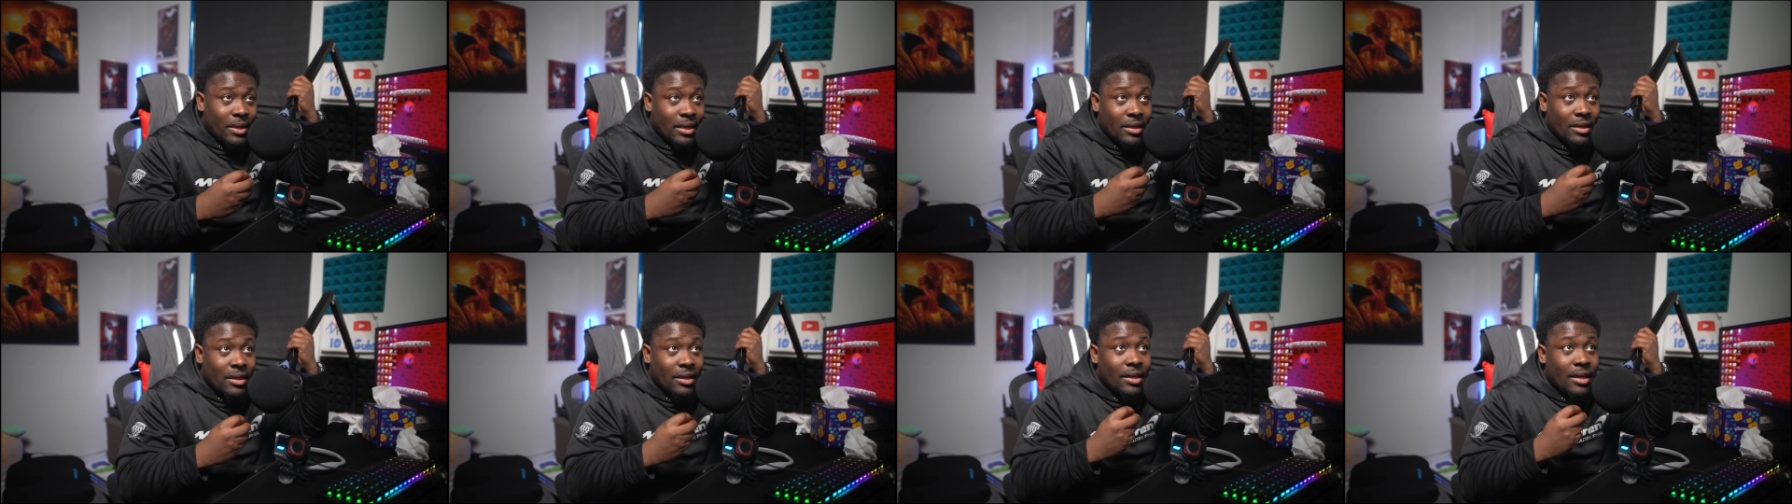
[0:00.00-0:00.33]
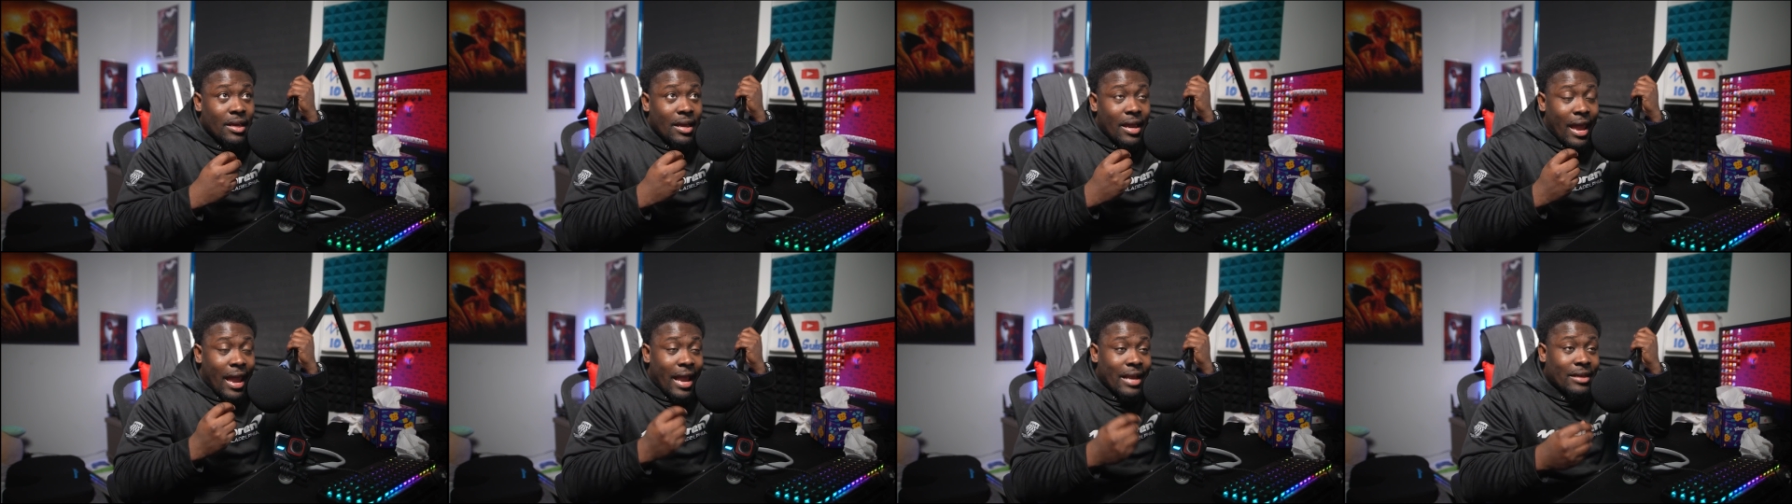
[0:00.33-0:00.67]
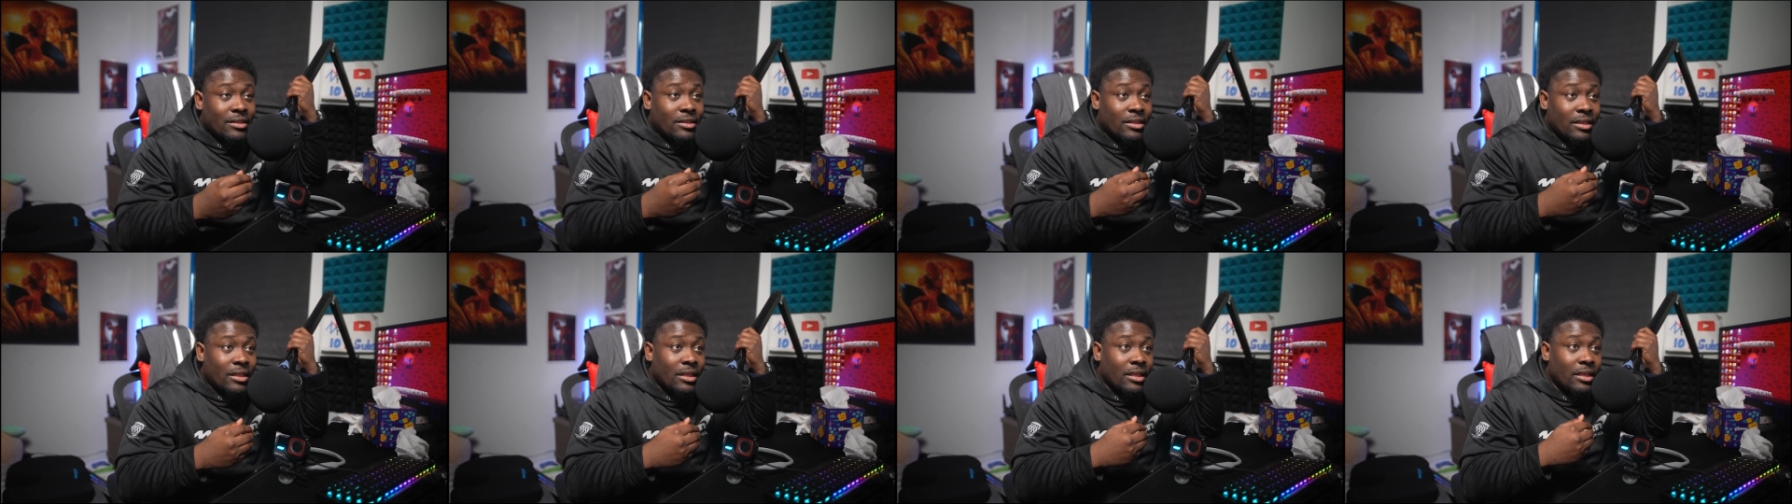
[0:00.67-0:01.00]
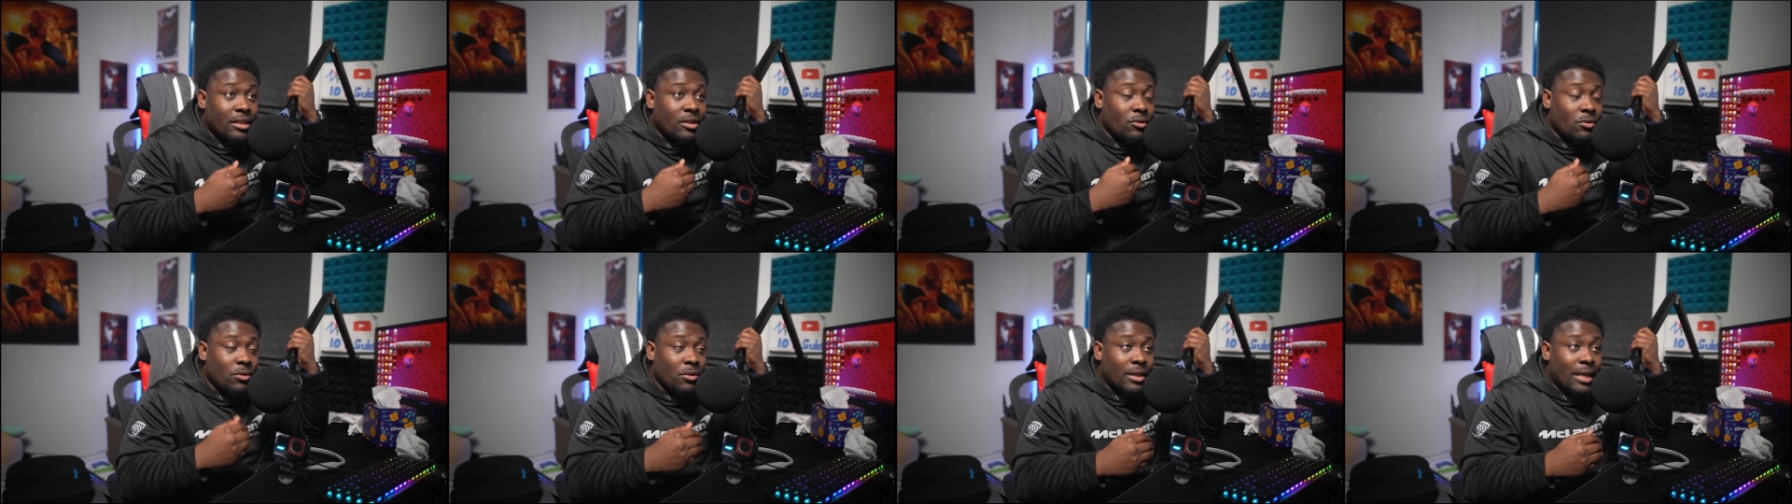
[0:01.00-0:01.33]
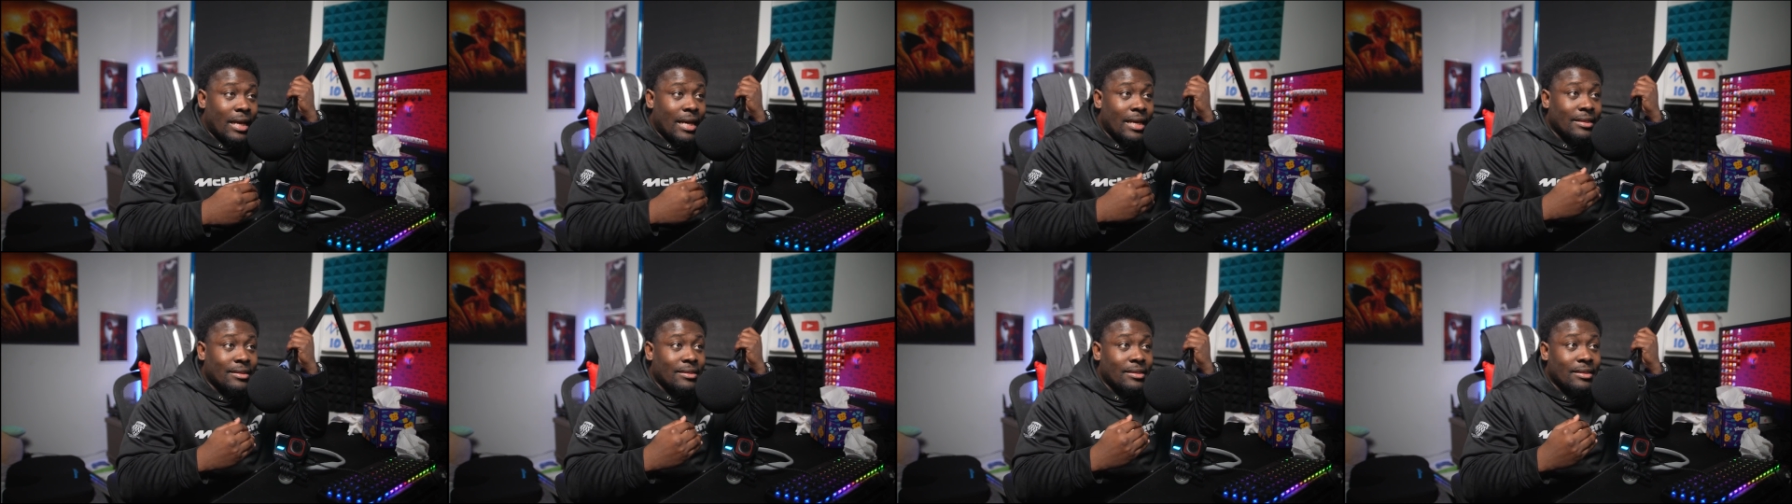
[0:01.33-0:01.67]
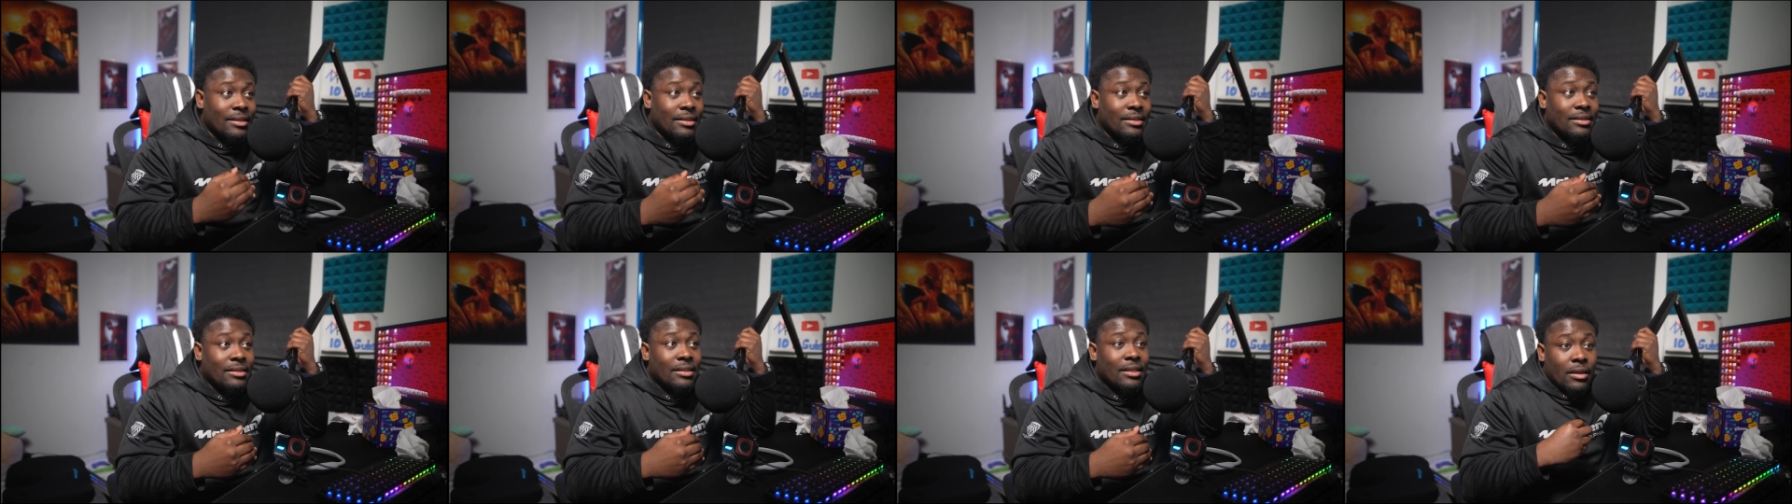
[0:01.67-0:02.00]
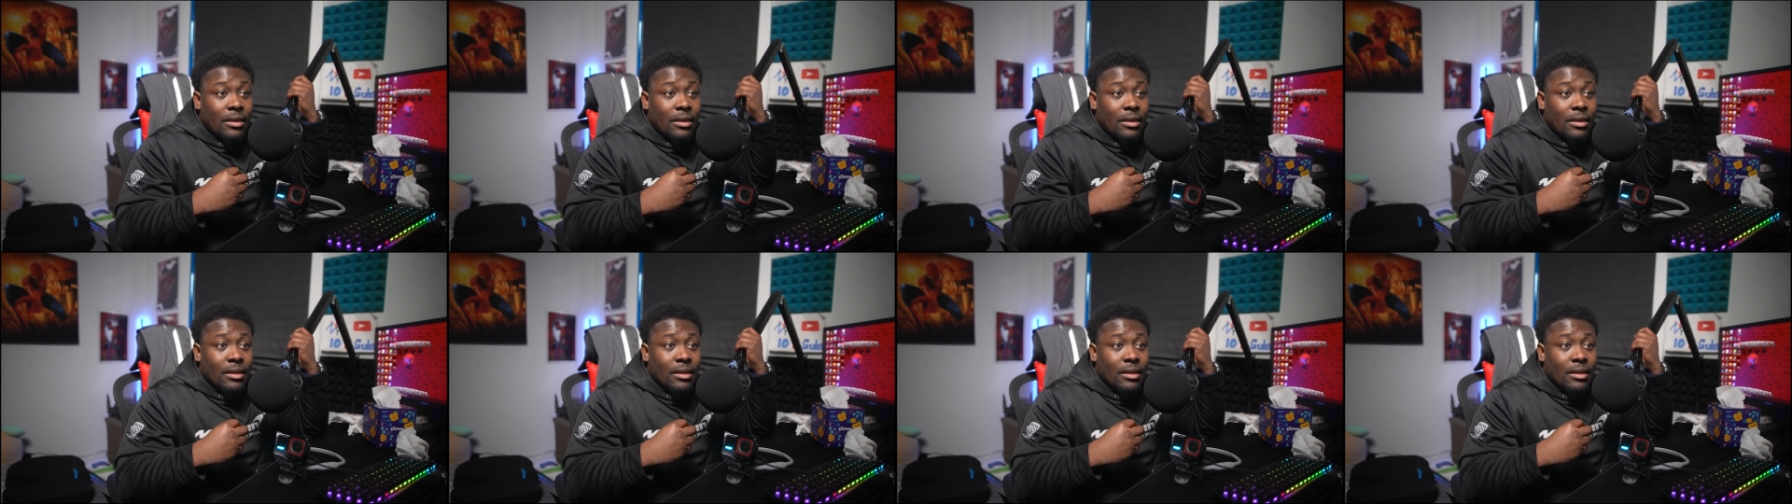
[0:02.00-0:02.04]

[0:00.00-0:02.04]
to actually utilize this,